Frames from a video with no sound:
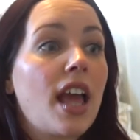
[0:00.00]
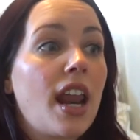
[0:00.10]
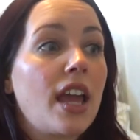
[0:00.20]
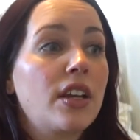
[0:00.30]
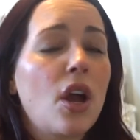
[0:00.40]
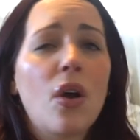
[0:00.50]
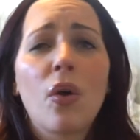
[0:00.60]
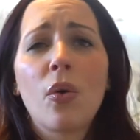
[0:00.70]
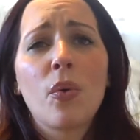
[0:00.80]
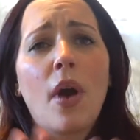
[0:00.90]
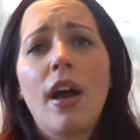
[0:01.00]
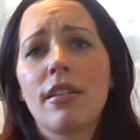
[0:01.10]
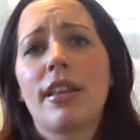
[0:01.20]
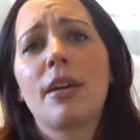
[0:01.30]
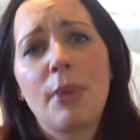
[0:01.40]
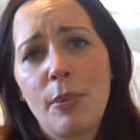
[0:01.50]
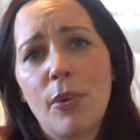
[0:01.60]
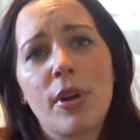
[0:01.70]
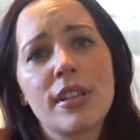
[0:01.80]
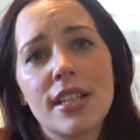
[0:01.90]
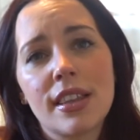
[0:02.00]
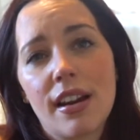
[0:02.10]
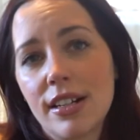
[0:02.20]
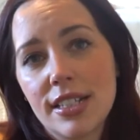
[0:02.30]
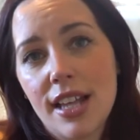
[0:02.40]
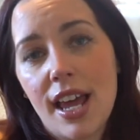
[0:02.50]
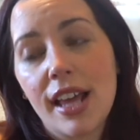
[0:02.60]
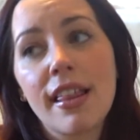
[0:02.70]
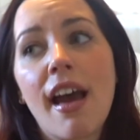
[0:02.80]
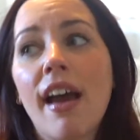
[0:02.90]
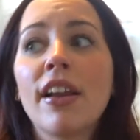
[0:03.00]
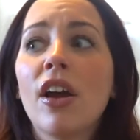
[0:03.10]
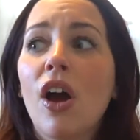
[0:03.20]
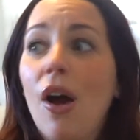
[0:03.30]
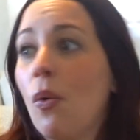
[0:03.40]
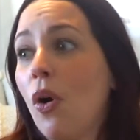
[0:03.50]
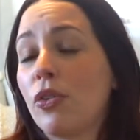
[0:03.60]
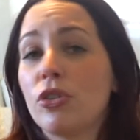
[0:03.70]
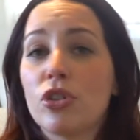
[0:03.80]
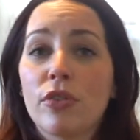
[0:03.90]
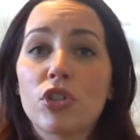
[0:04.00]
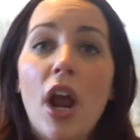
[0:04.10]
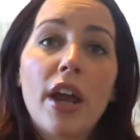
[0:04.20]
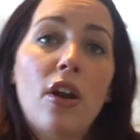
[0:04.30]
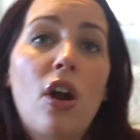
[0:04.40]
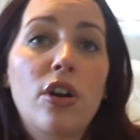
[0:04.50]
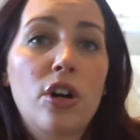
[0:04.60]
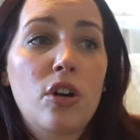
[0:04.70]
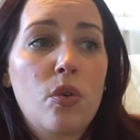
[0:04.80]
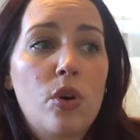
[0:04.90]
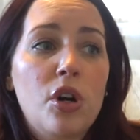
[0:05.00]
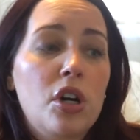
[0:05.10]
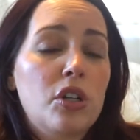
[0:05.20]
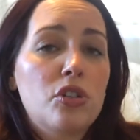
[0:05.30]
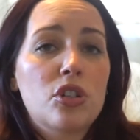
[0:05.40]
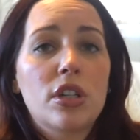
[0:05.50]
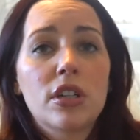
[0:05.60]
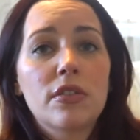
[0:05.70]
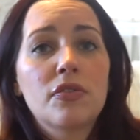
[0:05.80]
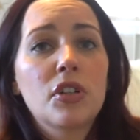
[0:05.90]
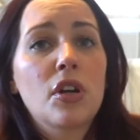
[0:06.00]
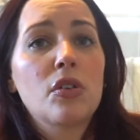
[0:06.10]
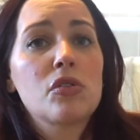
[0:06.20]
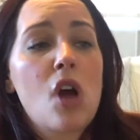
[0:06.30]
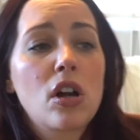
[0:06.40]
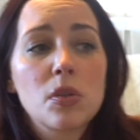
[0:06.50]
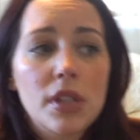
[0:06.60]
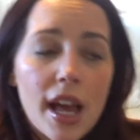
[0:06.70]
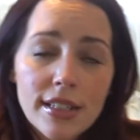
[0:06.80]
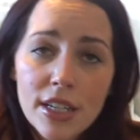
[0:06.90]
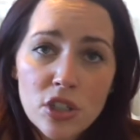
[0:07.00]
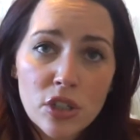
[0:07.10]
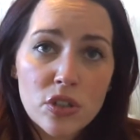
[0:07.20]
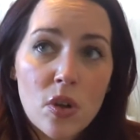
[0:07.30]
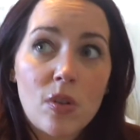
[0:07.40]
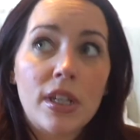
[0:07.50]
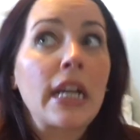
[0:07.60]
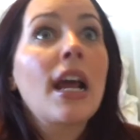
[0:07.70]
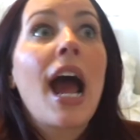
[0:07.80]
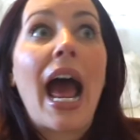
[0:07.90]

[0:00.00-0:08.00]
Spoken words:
And I know like people can sit there and say that, well, you should have tried harder, or you should have, talked to a lactation consultant.